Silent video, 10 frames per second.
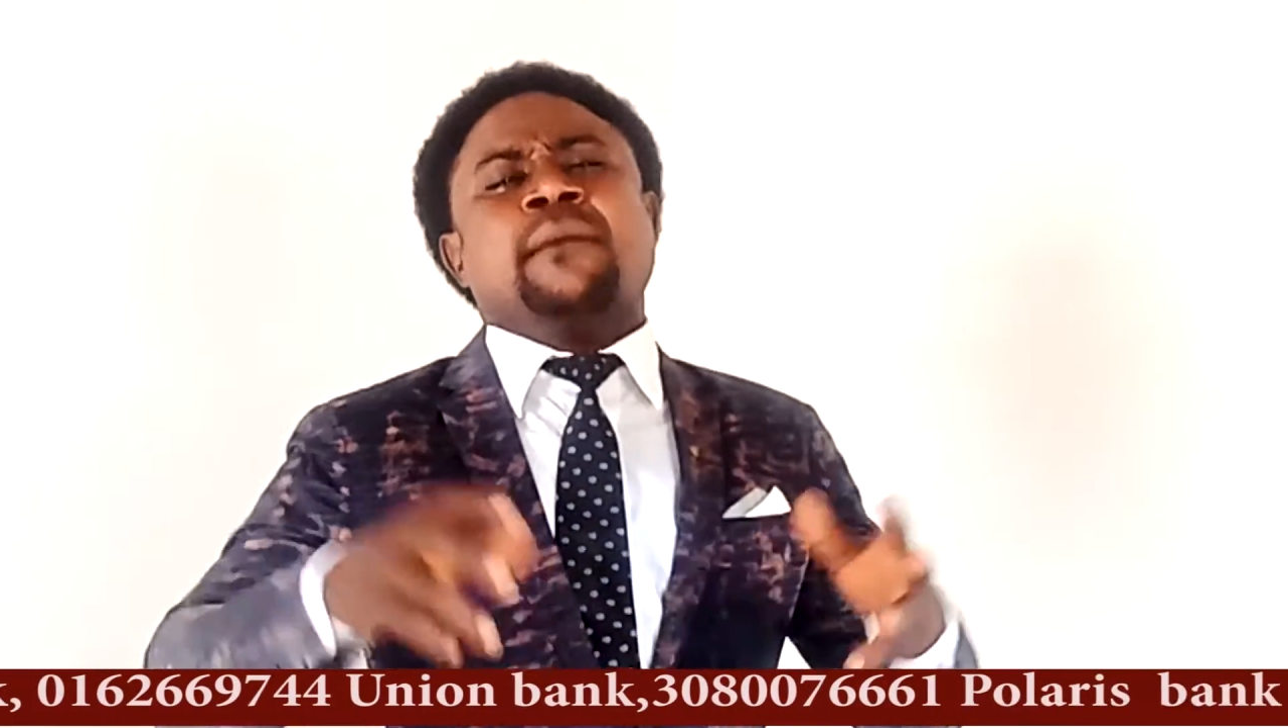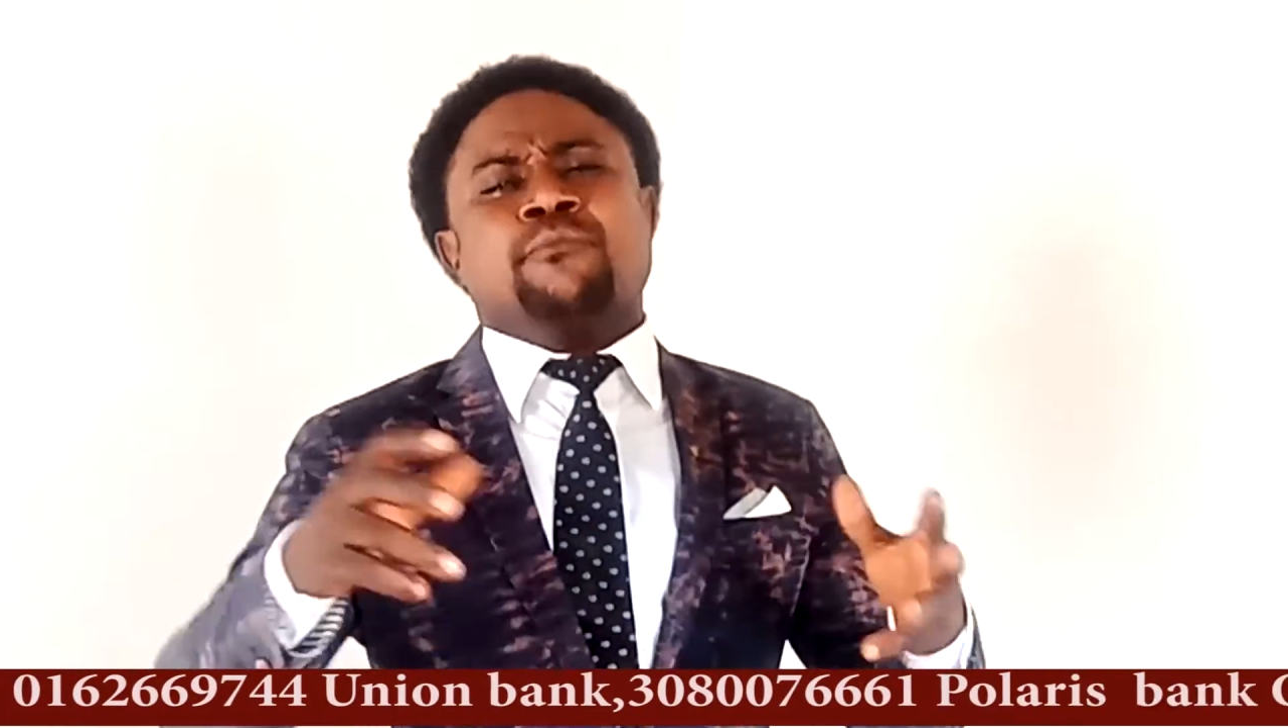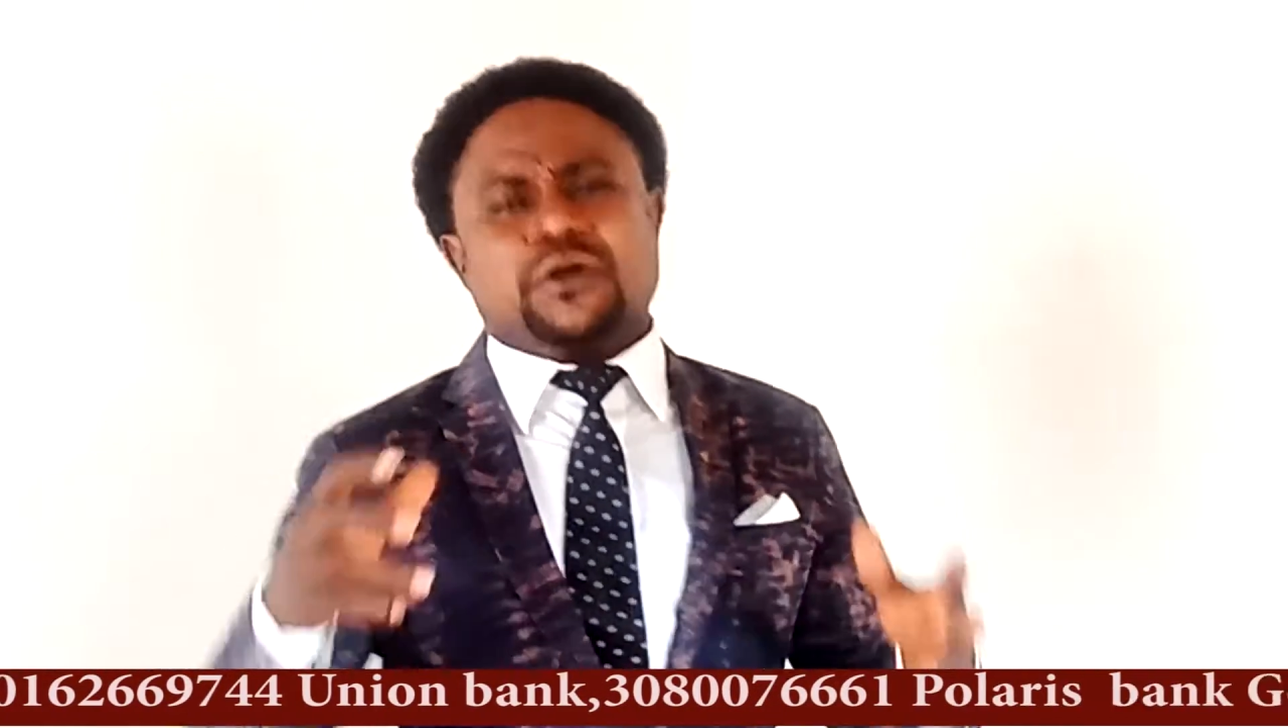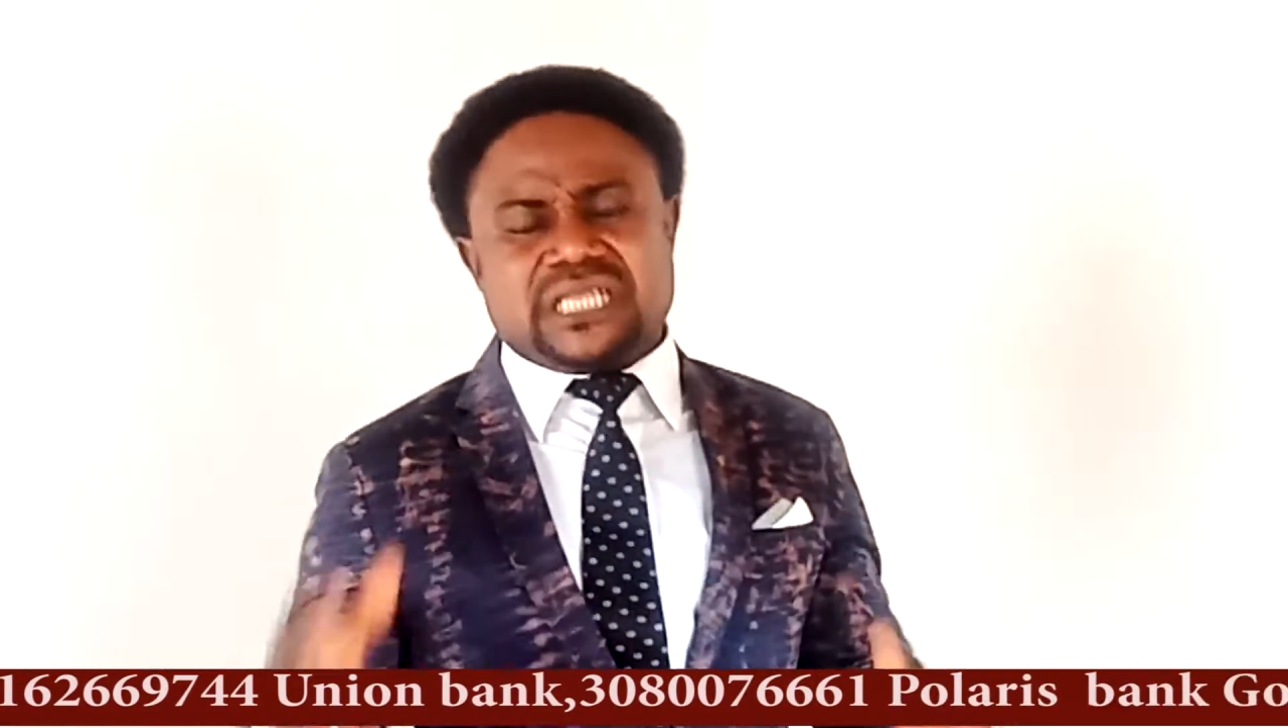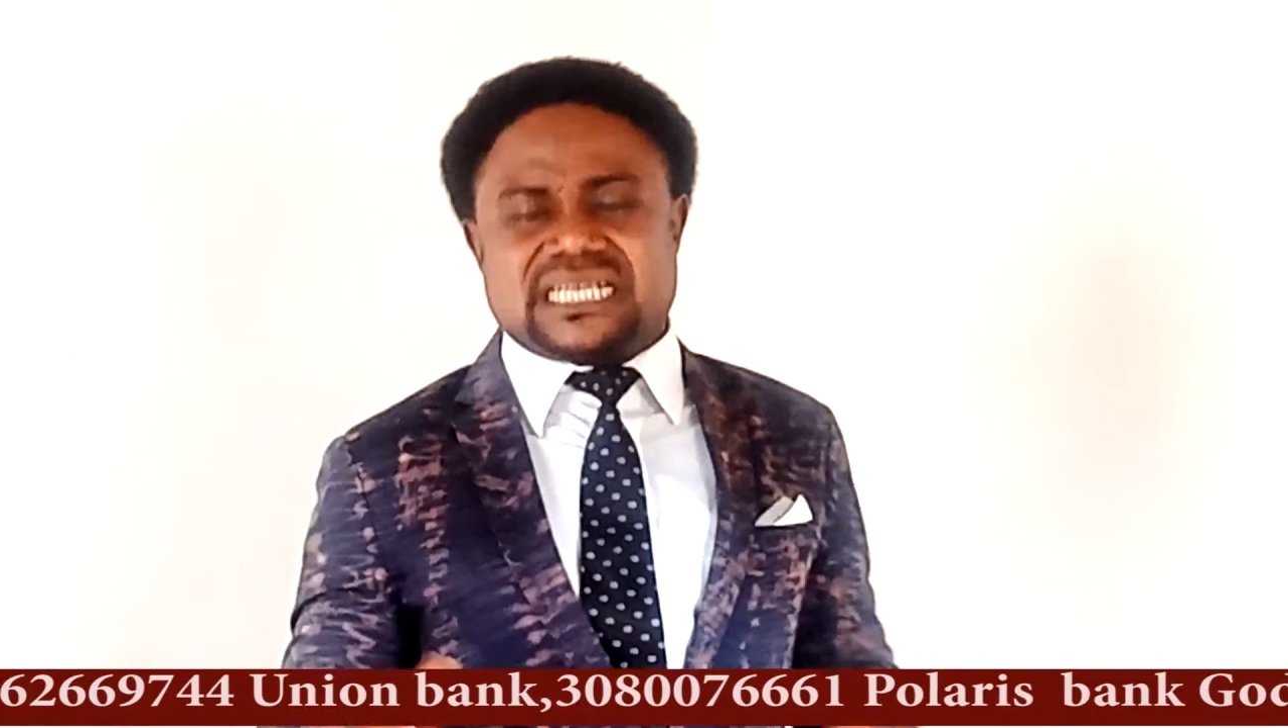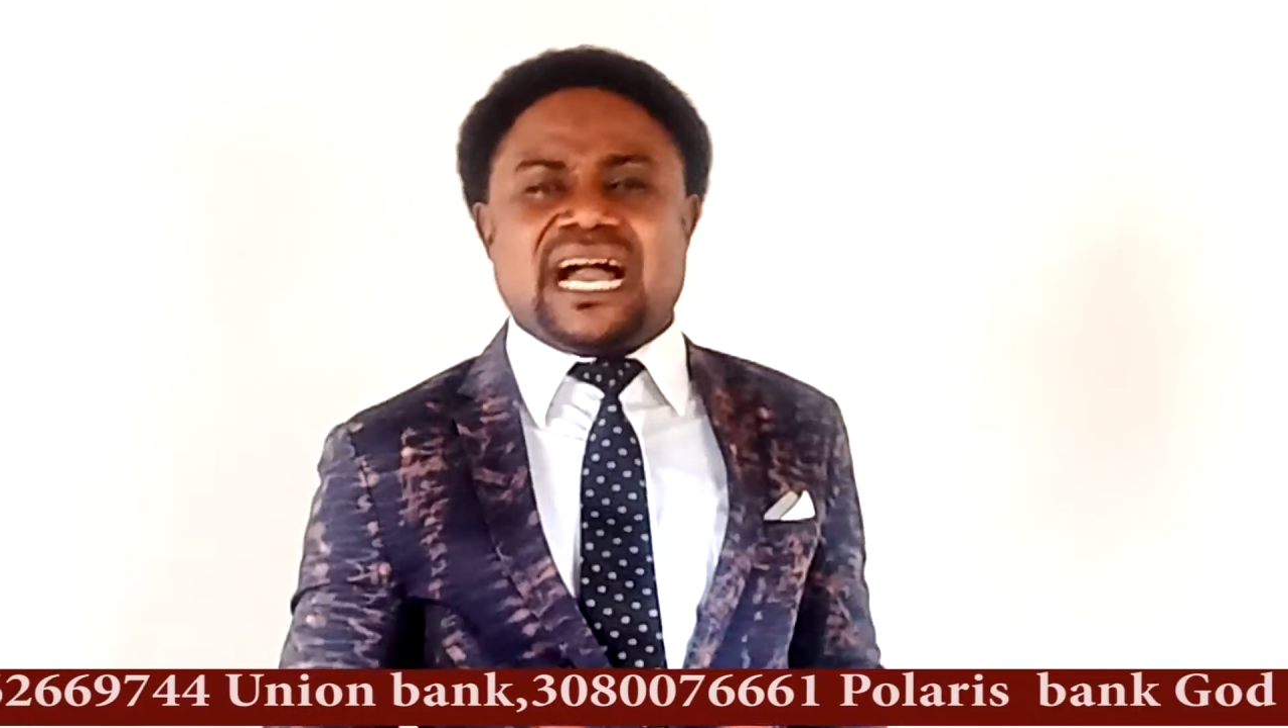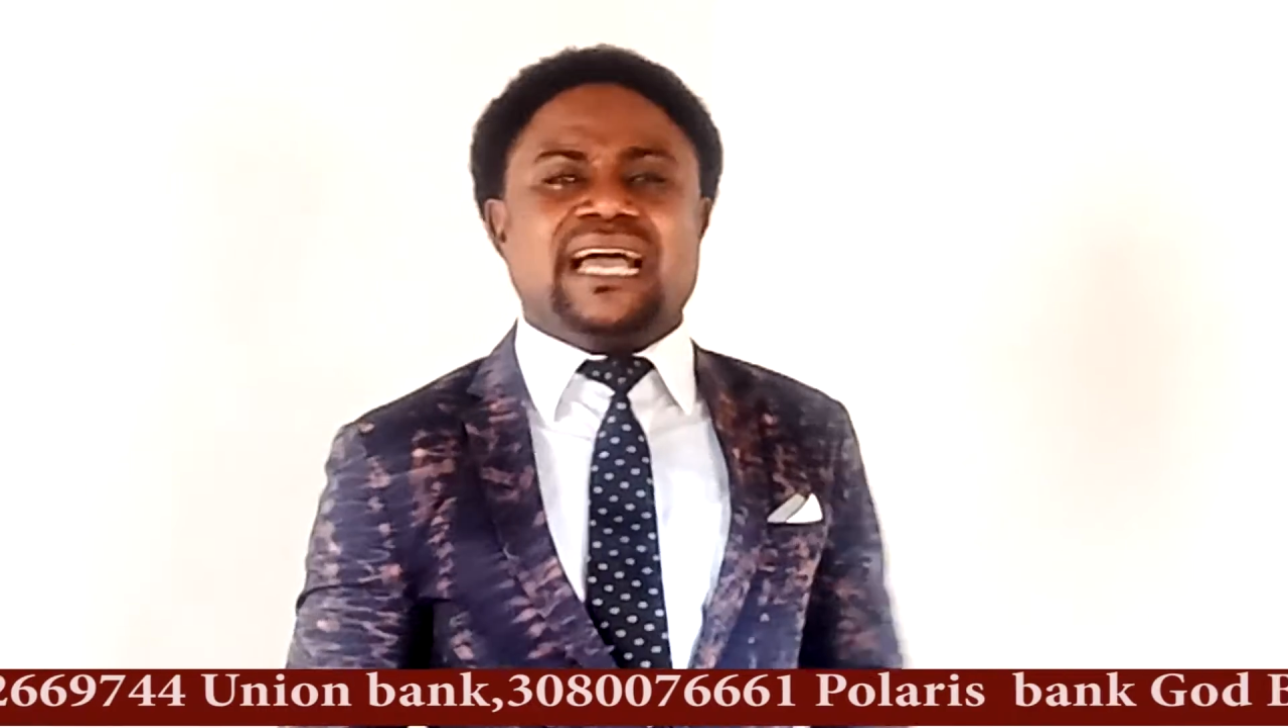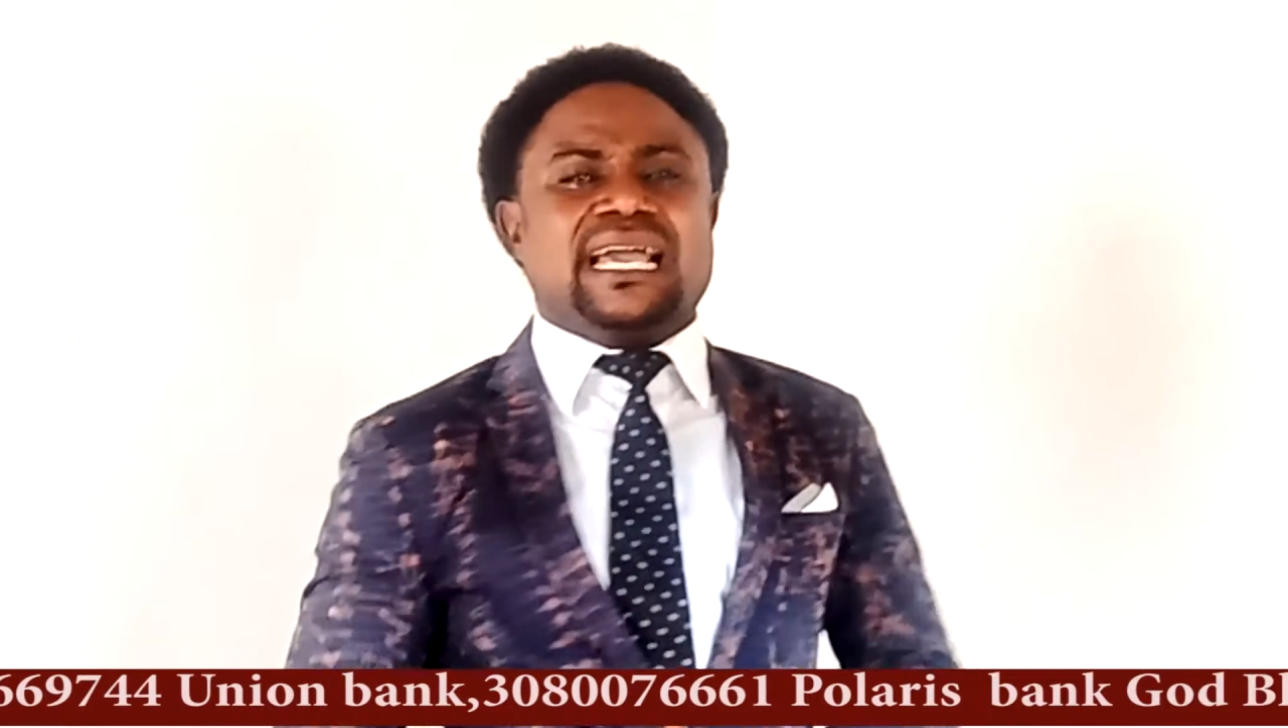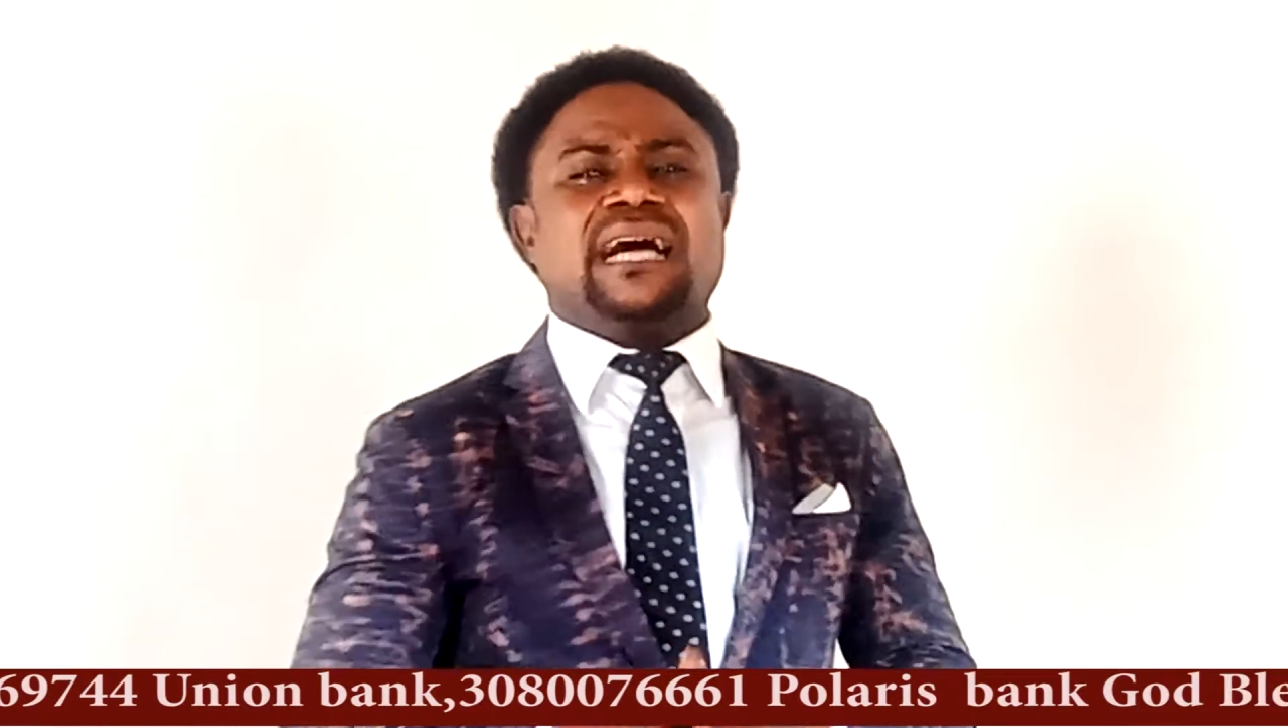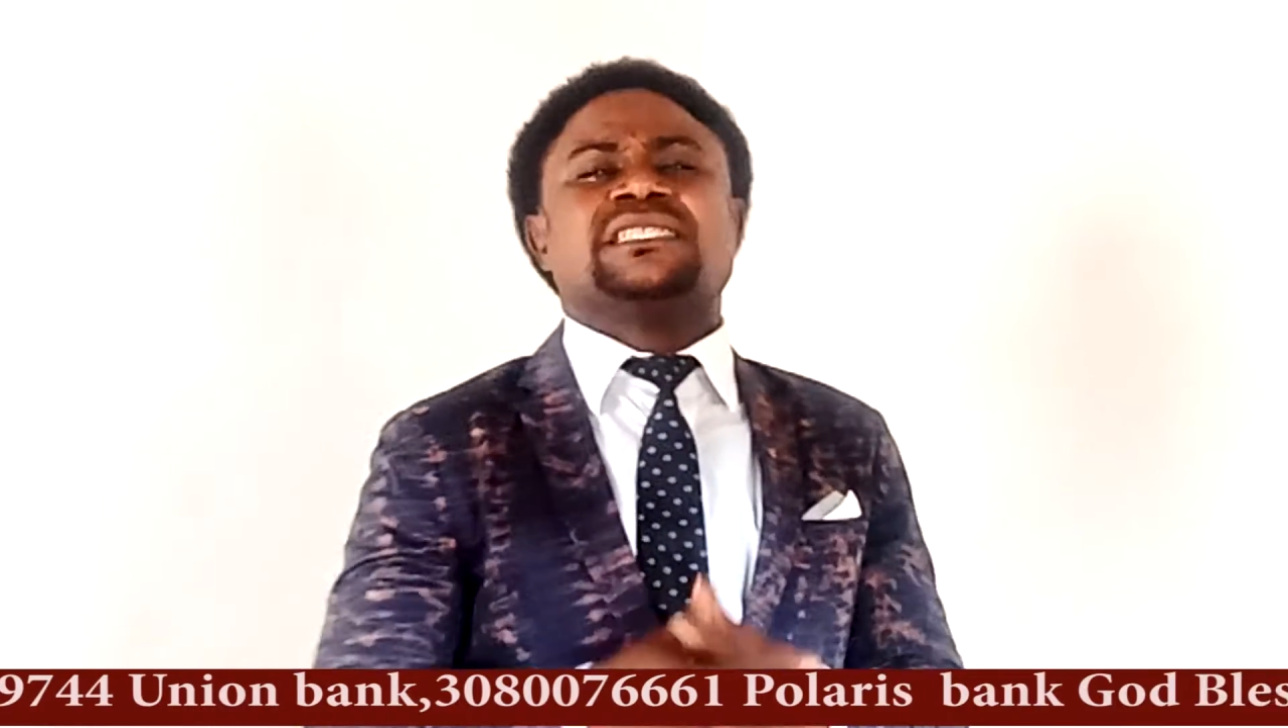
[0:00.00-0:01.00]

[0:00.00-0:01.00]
Mordecai.